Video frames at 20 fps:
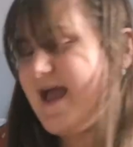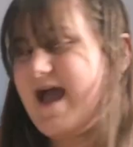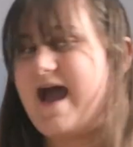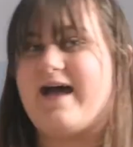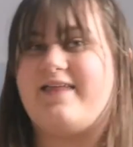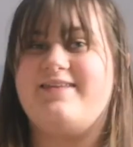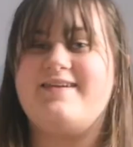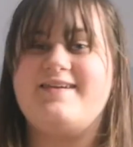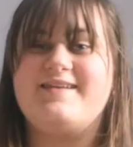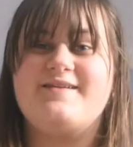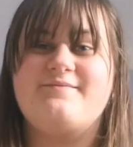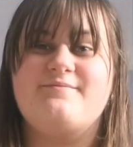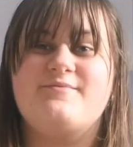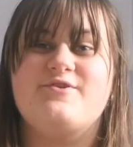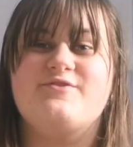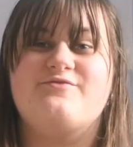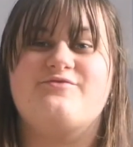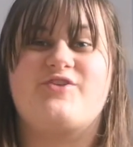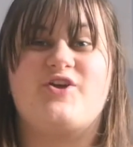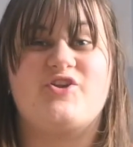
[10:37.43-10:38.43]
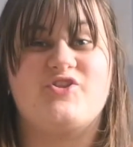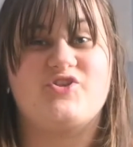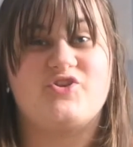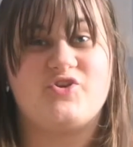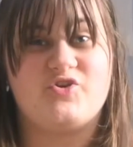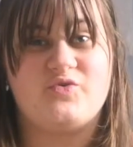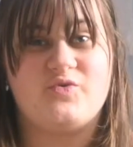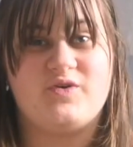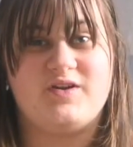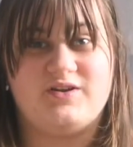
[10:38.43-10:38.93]
and then I moved on
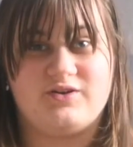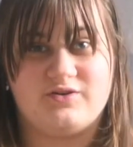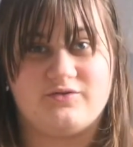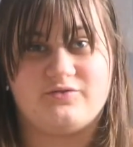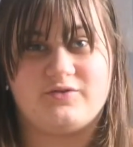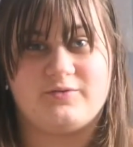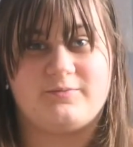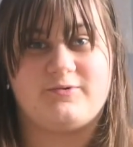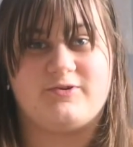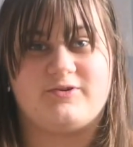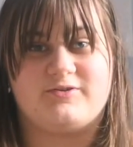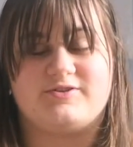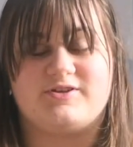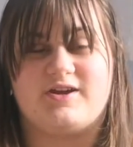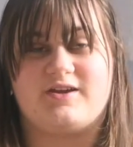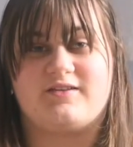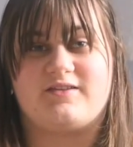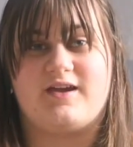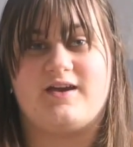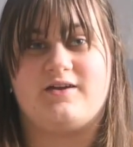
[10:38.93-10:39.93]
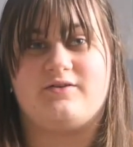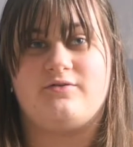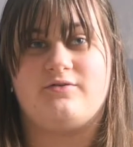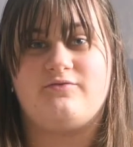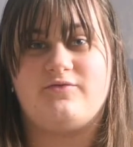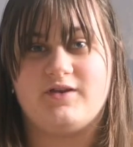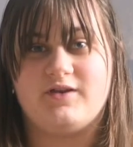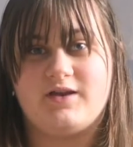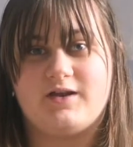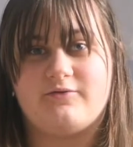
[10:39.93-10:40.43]
to another project. I don't
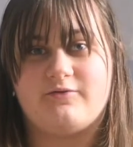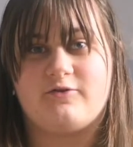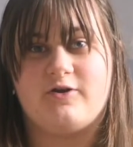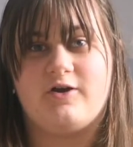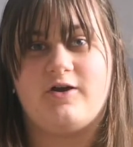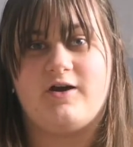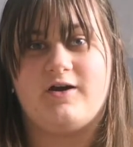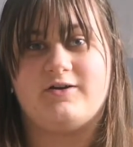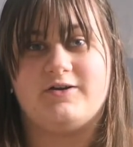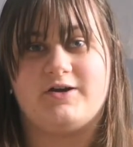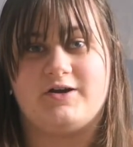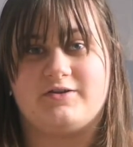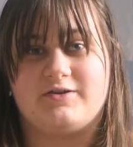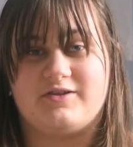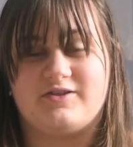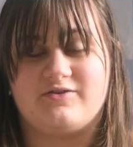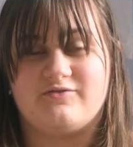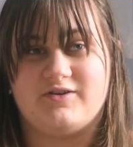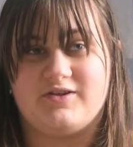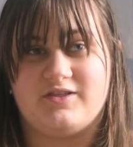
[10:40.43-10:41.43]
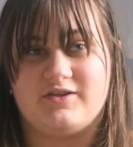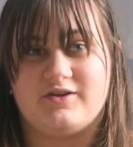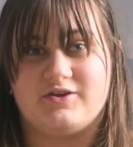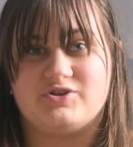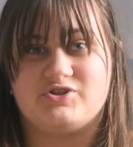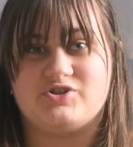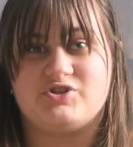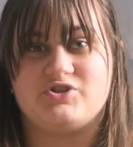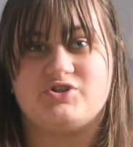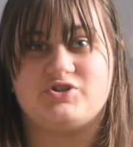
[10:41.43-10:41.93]
think I've got an artist
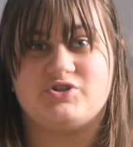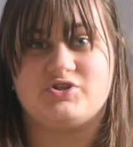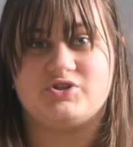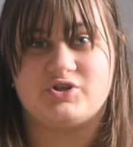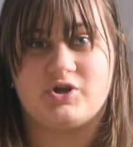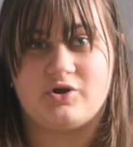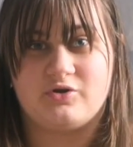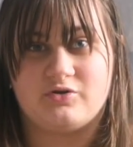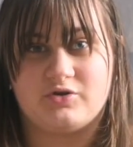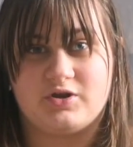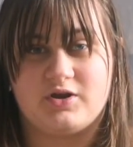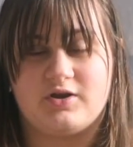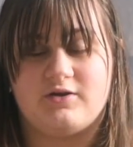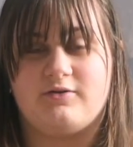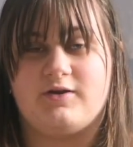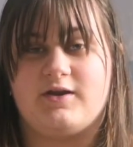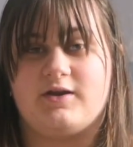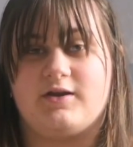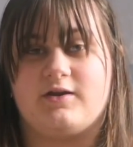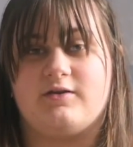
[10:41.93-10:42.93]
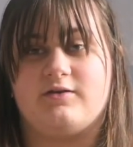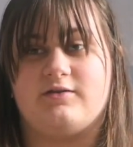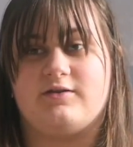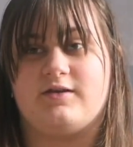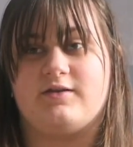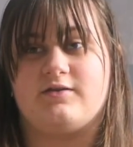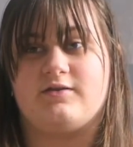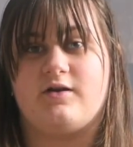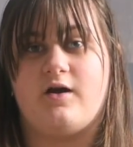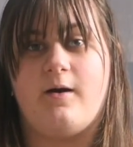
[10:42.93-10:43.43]
research to show you because
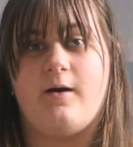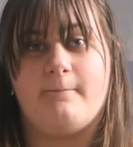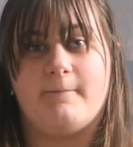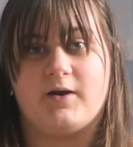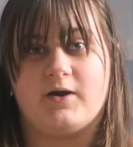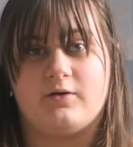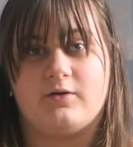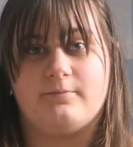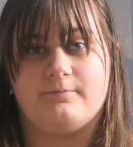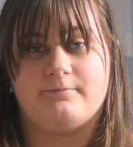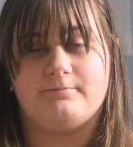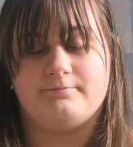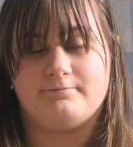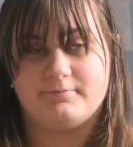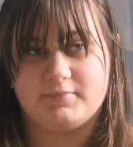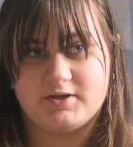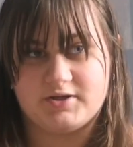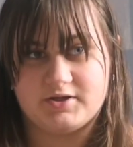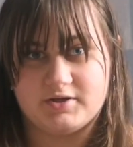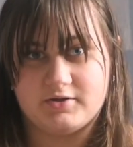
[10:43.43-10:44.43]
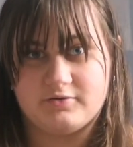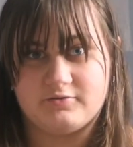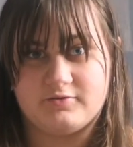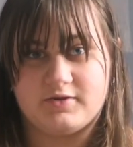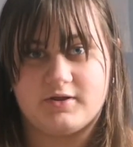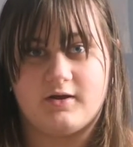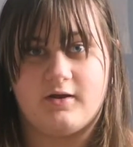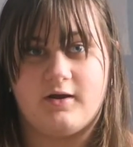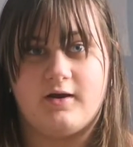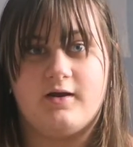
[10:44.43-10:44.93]
it's on my
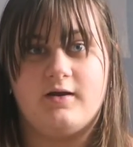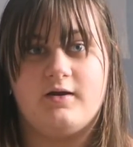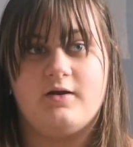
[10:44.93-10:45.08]
computer.